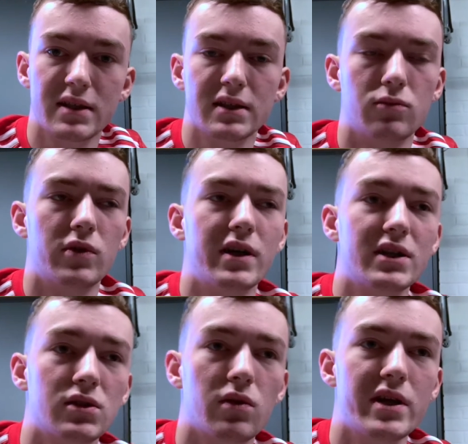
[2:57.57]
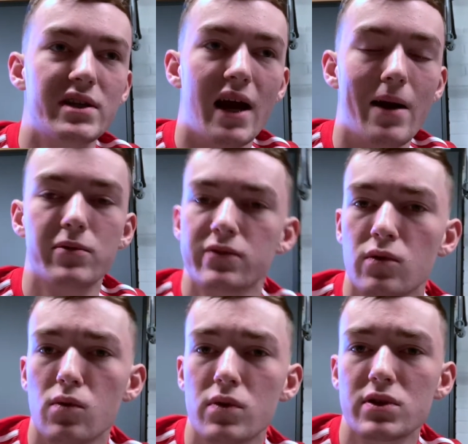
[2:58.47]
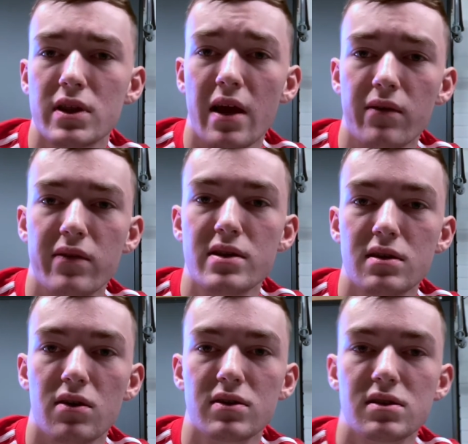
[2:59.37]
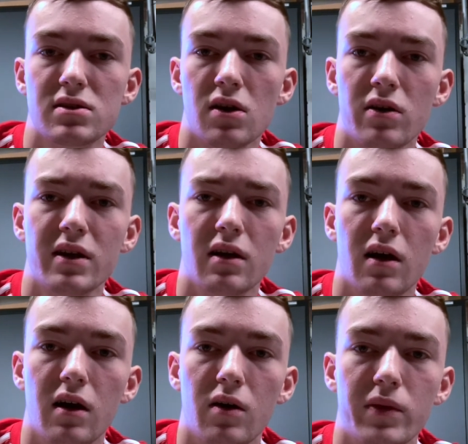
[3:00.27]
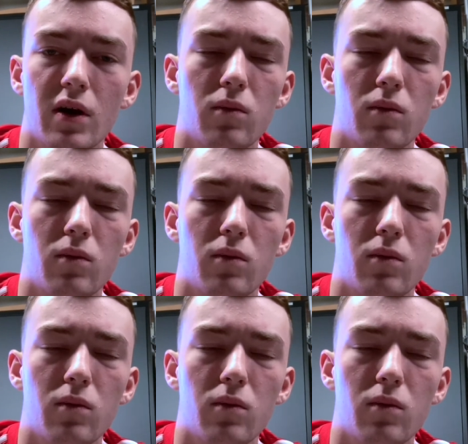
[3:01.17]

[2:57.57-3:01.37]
and really squeeze your abs forward so that everything's nice and tight. We don't